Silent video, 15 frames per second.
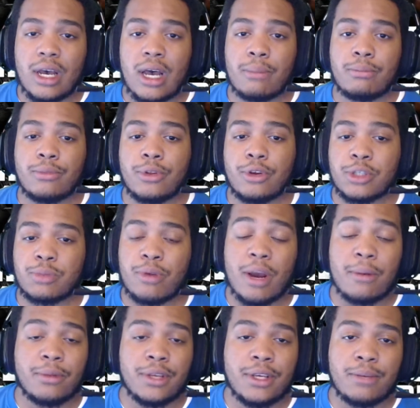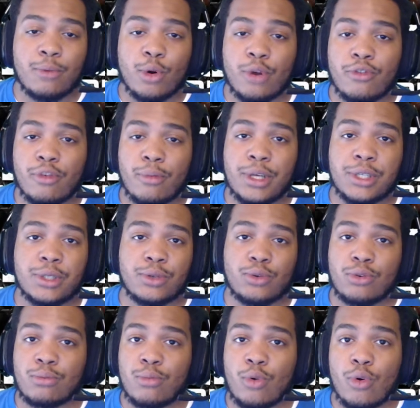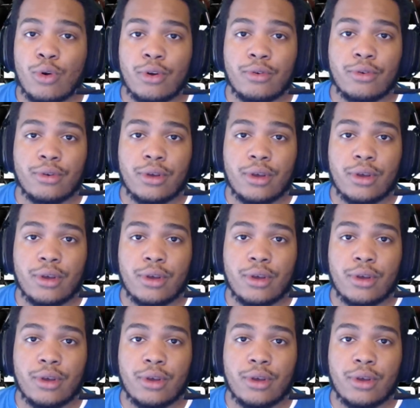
There's probably more information on more